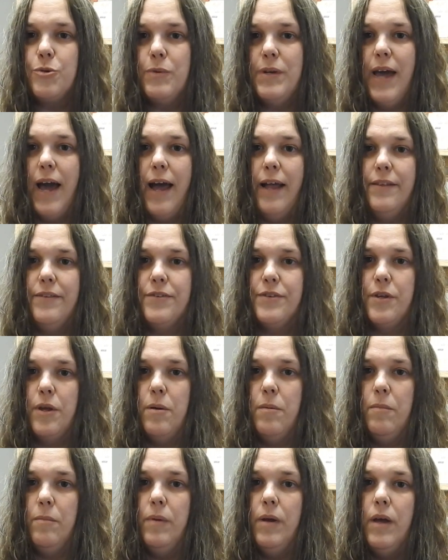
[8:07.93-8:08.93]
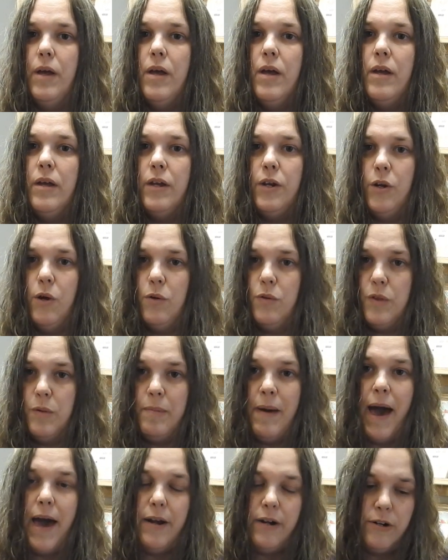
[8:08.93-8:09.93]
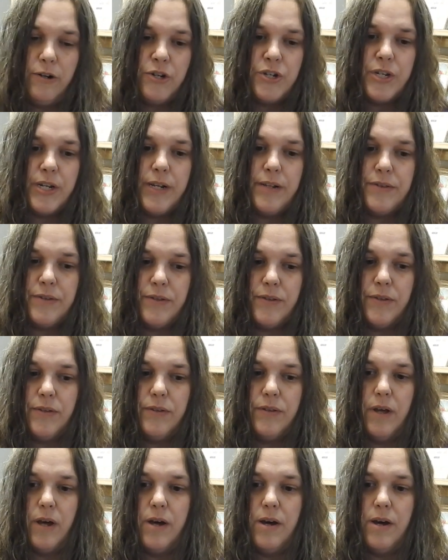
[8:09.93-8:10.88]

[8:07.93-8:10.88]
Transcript: We had some, the pattern sheets and